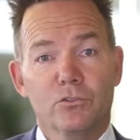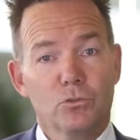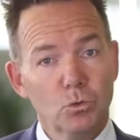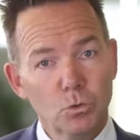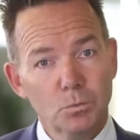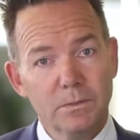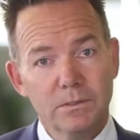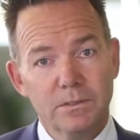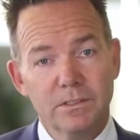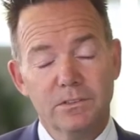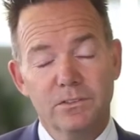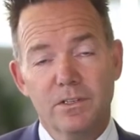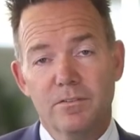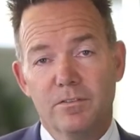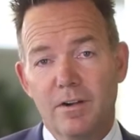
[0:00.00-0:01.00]
school
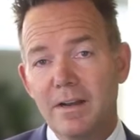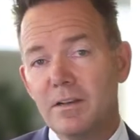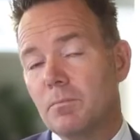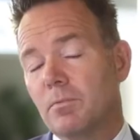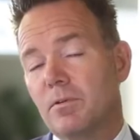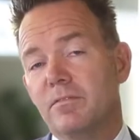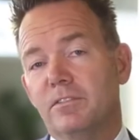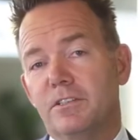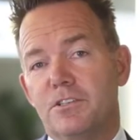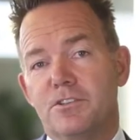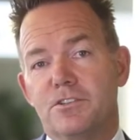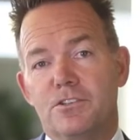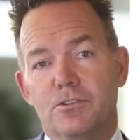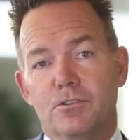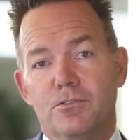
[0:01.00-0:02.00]
buildings for
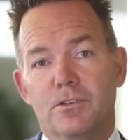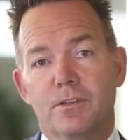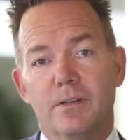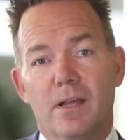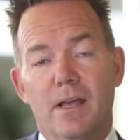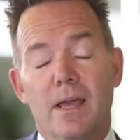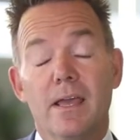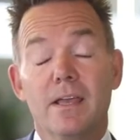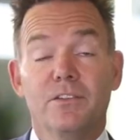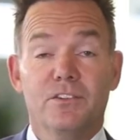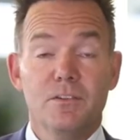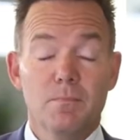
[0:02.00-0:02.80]
underprivileged children in